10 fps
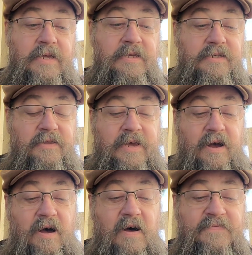so they
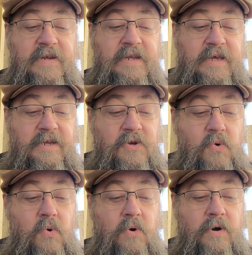often
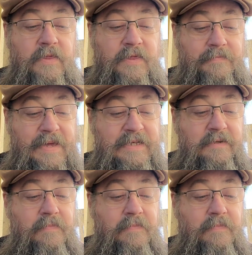ignore the best